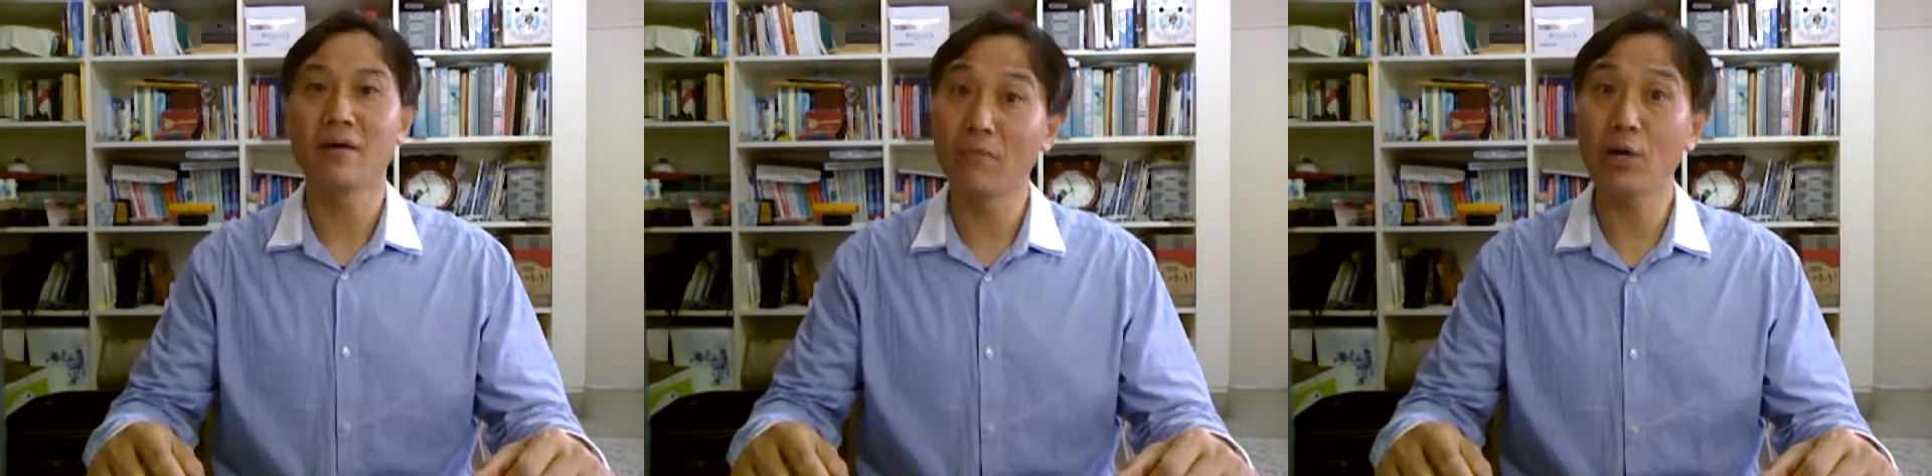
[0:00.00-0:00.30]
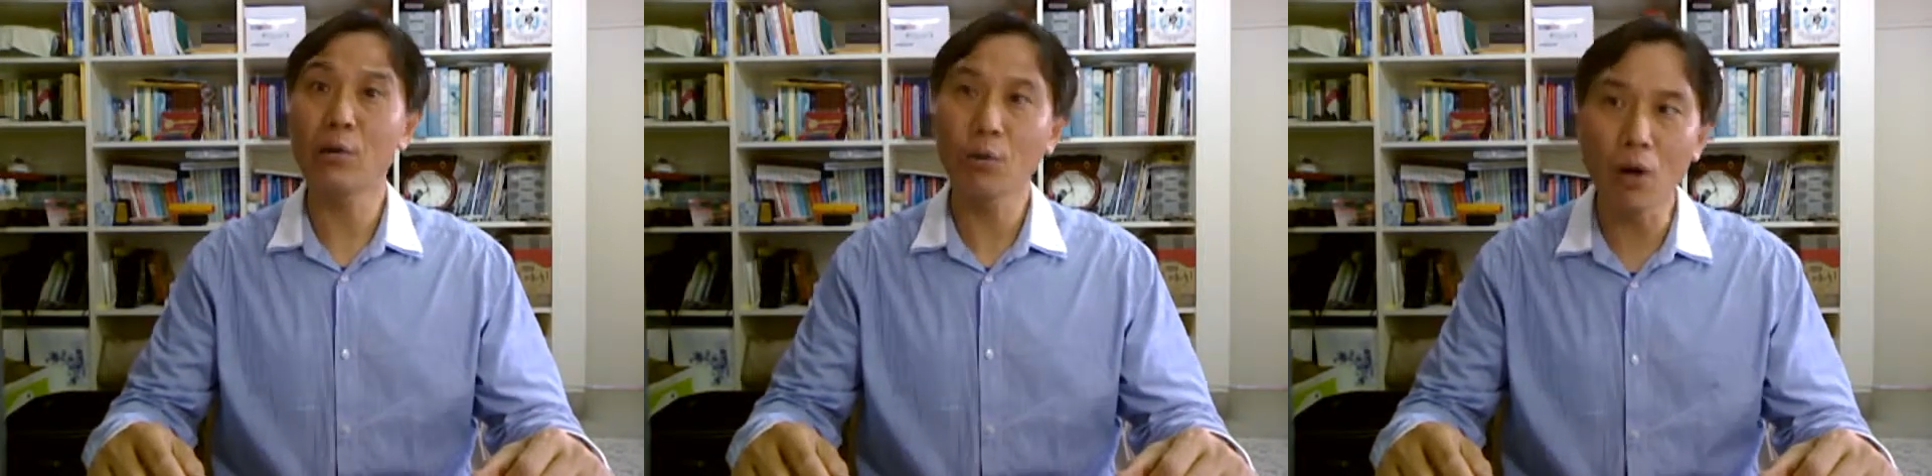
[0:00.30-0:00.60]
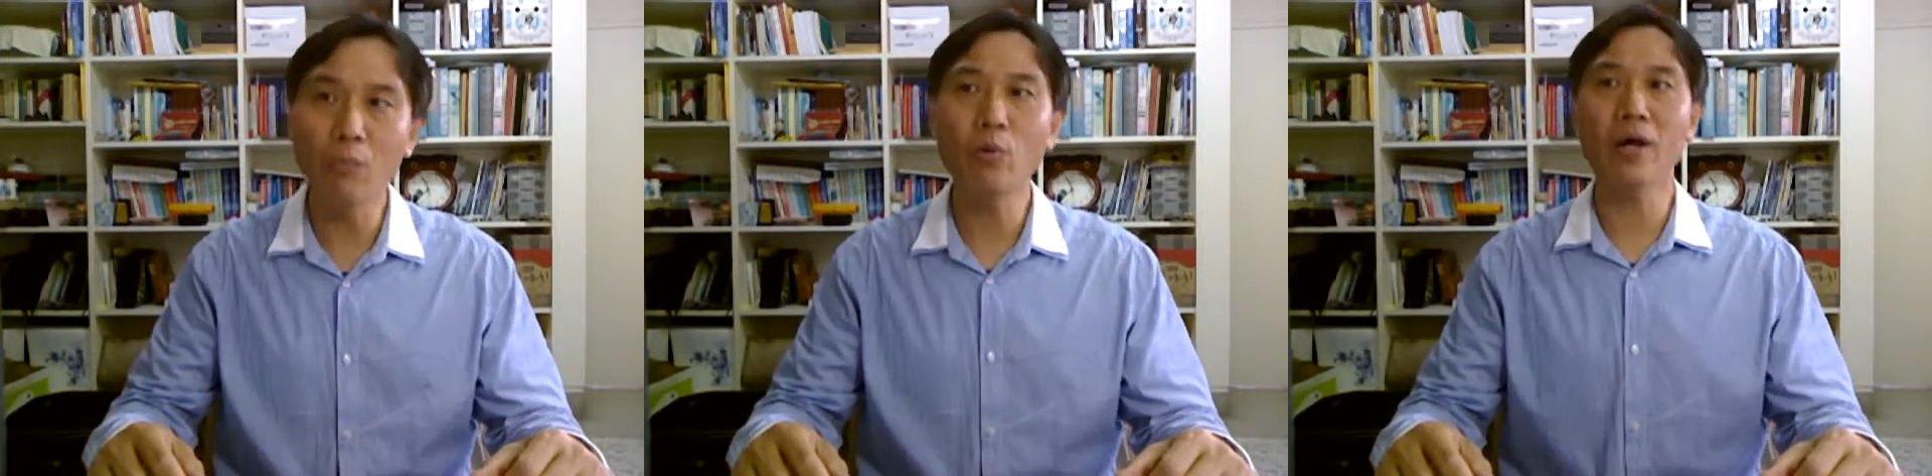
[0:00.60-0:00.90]
a very
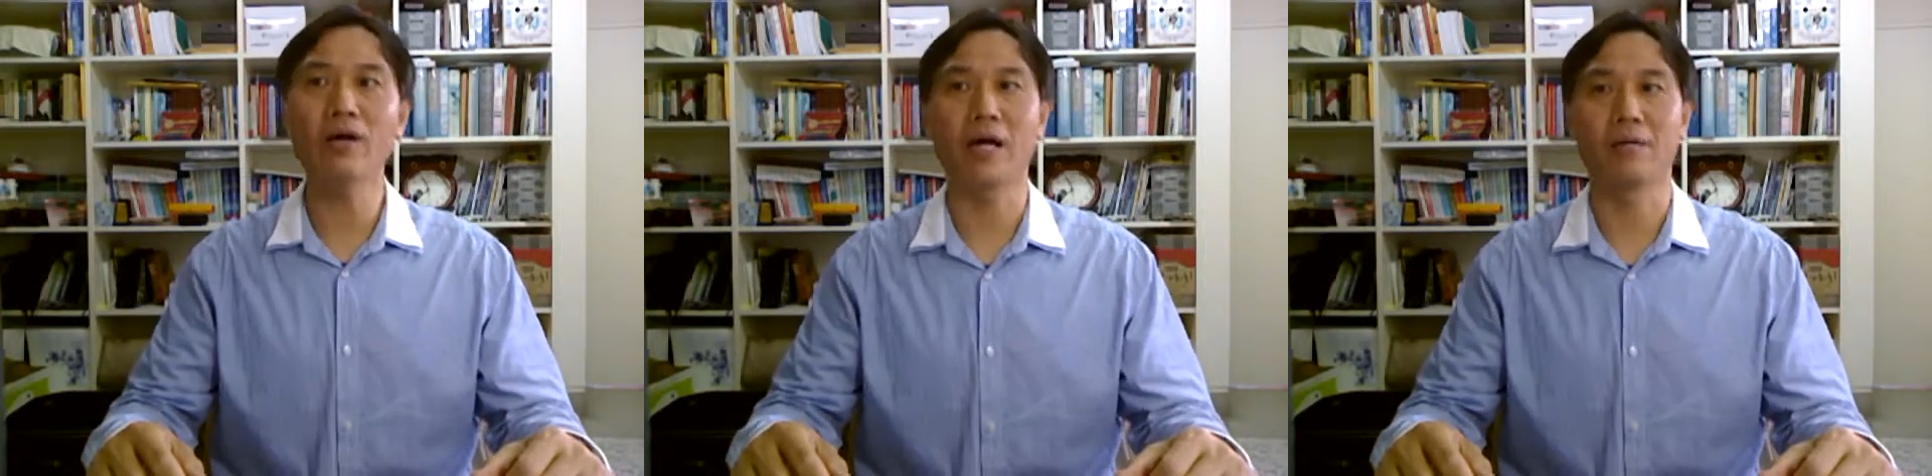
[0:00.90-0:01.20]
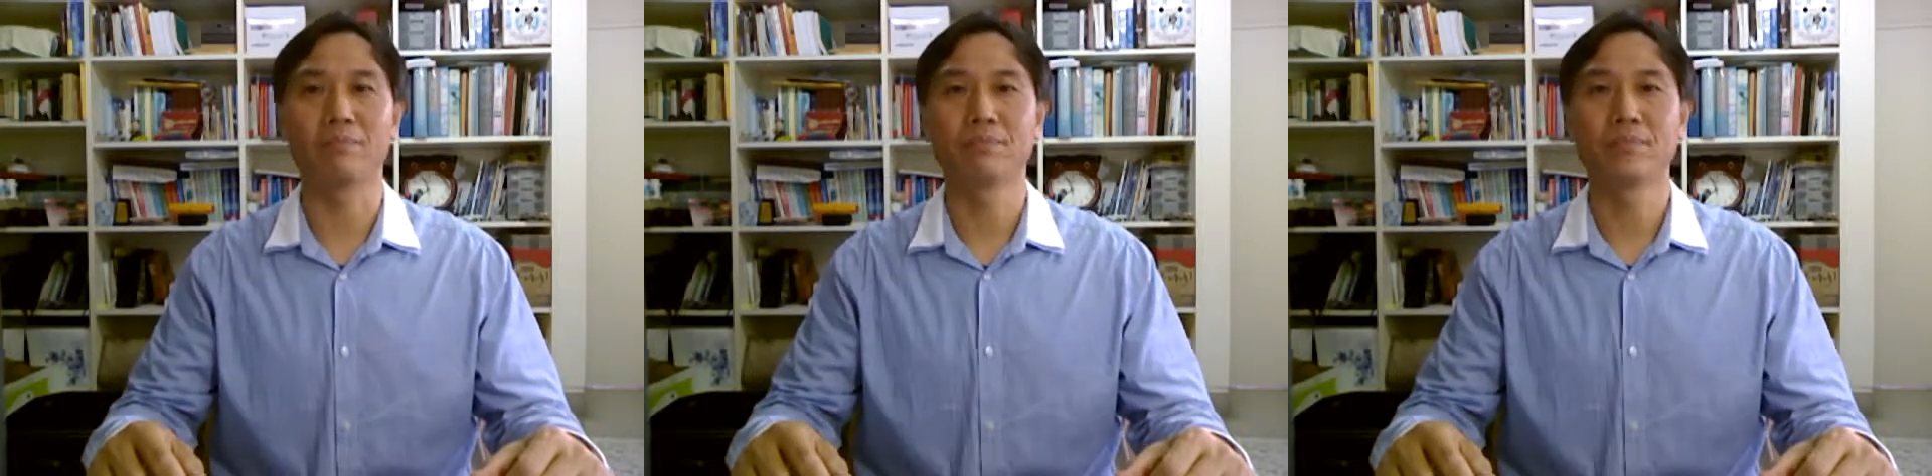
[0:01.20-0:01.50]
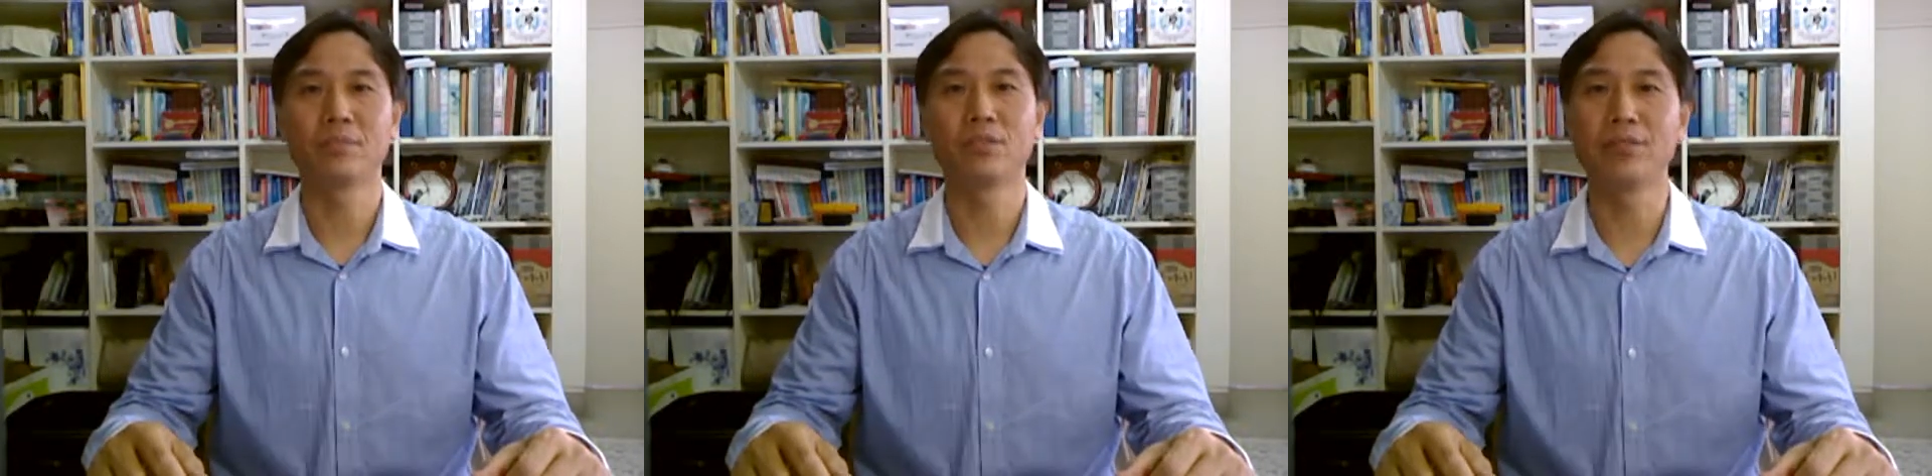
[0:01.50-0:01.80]
warm welcome
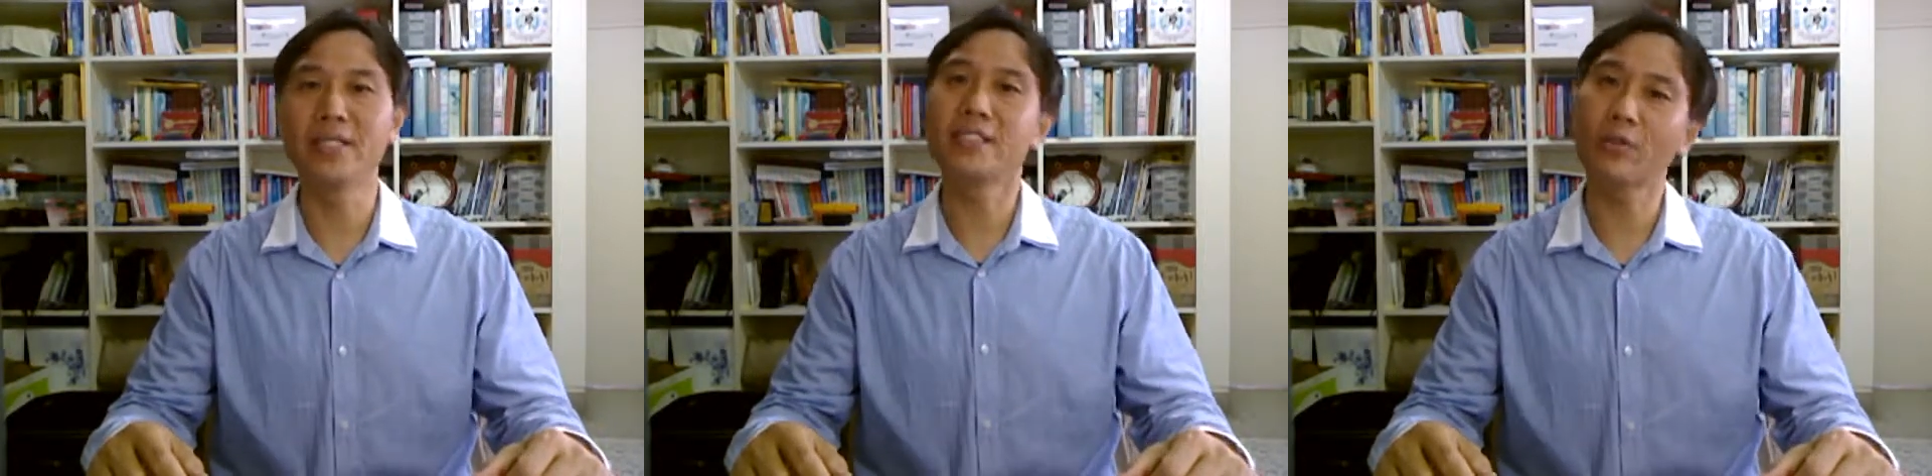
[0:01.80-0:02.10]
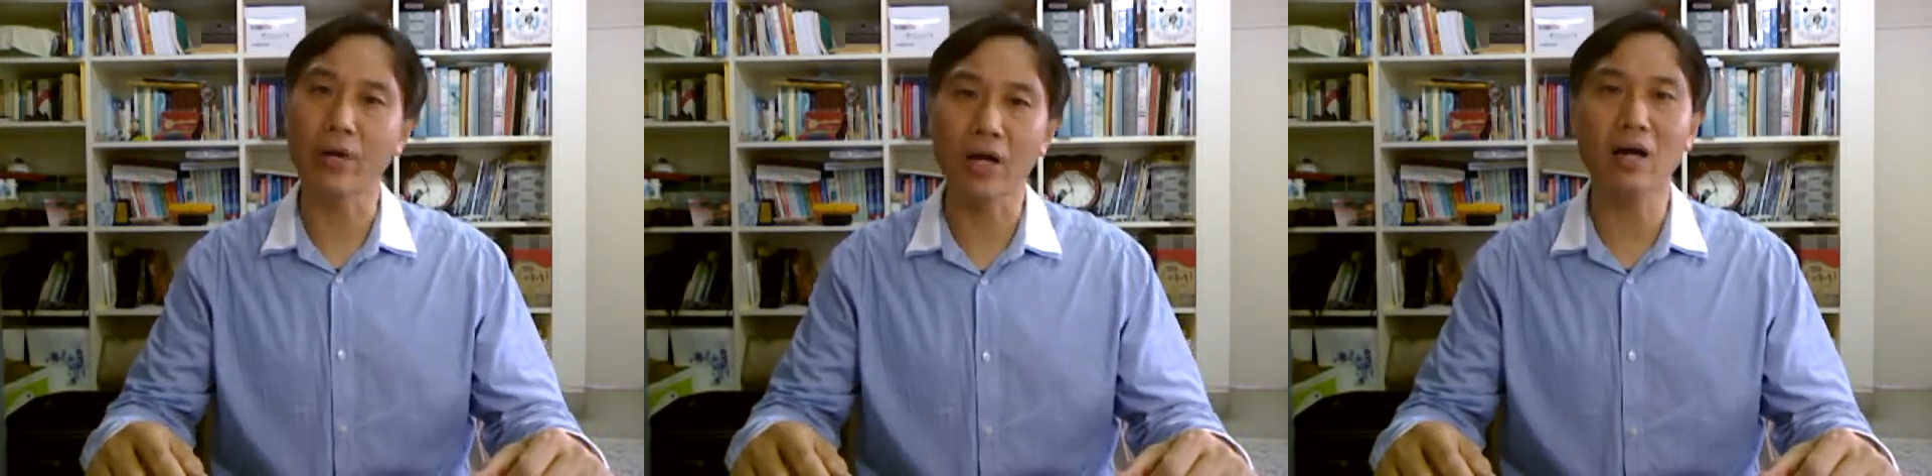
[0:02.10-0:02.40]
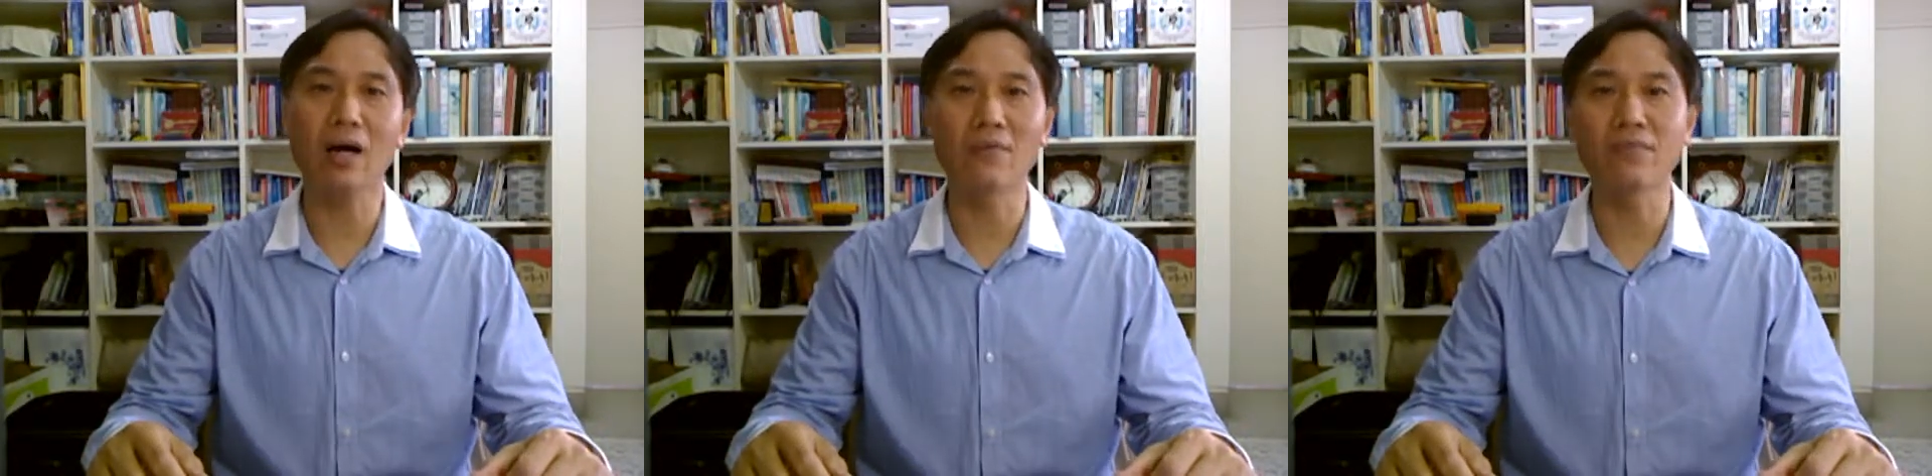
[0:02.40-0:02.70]
to this
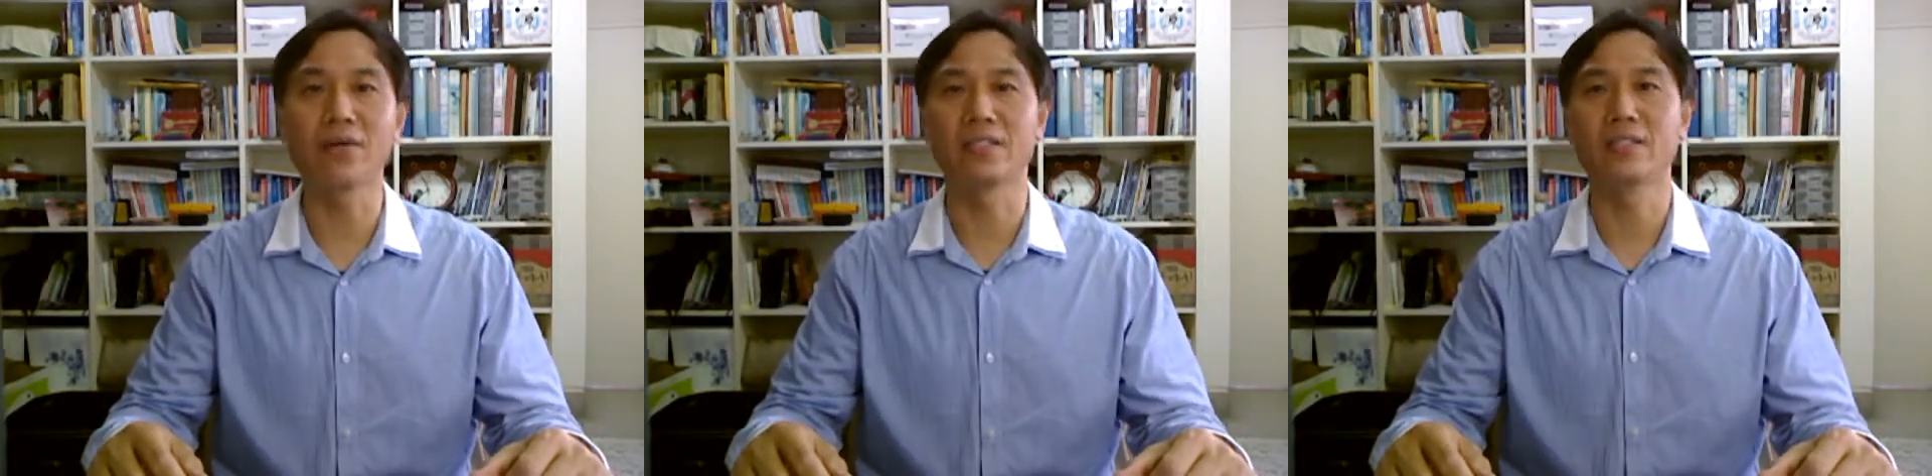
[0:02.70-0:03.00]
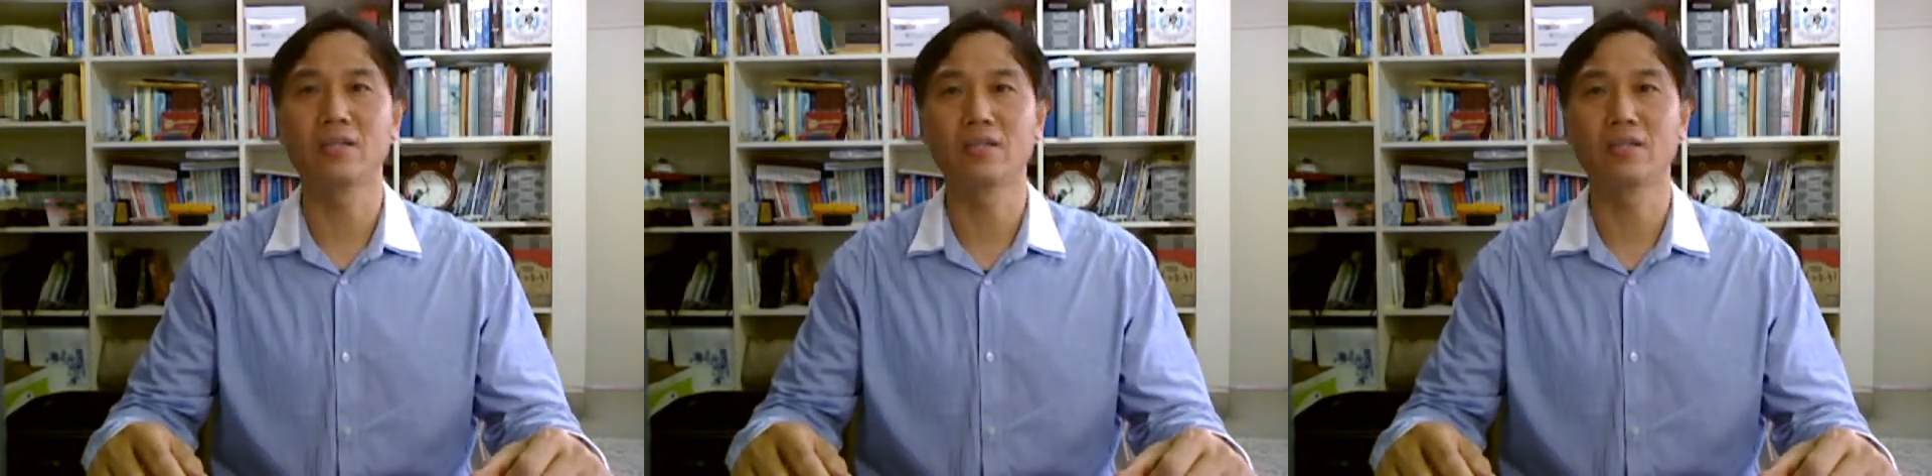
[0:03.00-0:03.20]
great conference